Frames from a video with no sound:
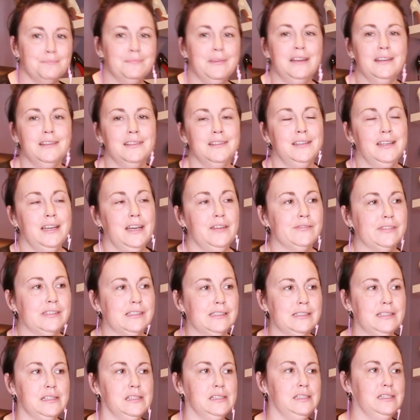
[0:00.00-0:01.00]
I haven't
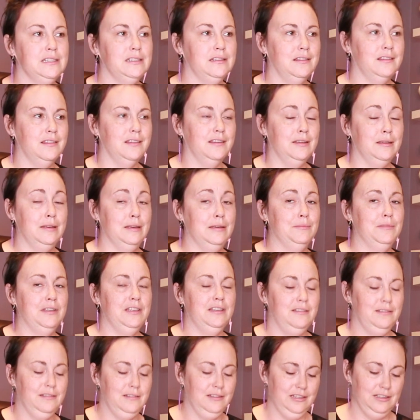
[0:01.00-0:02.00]
cleaned them
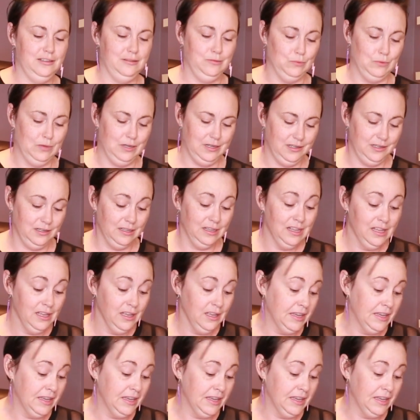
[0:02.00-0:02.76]
in a while.